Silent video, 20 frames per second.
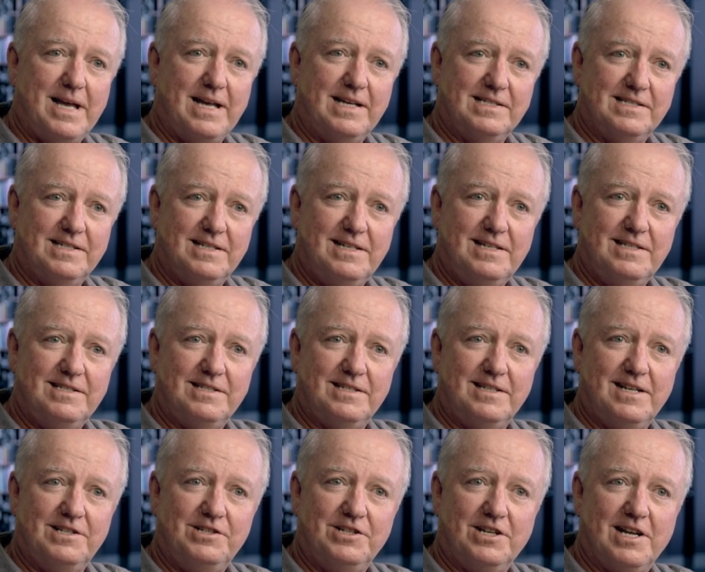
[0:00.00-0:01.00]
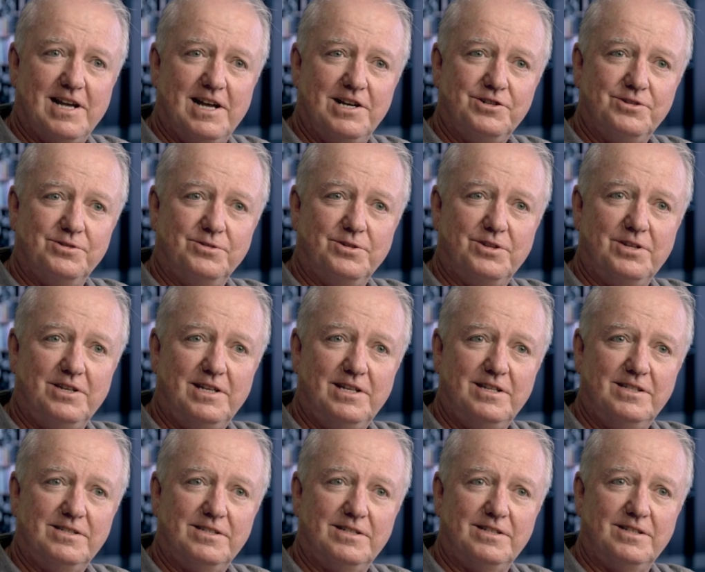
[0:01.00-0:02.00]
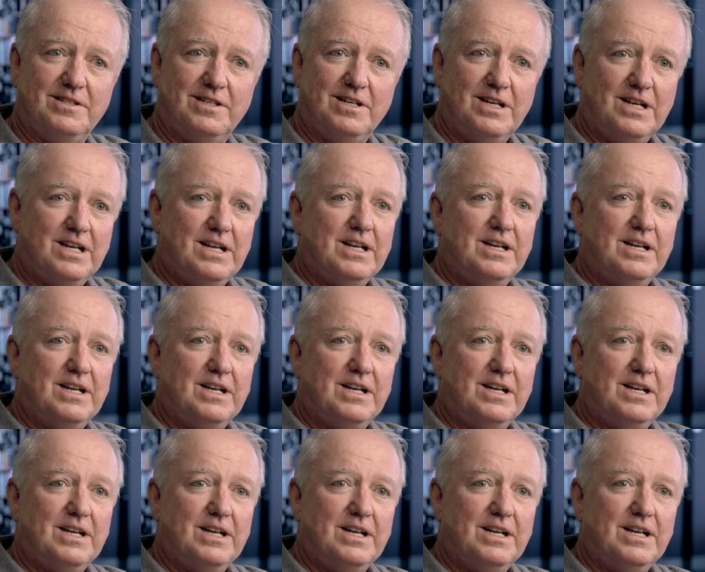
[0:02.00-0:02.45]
magazines and educational things and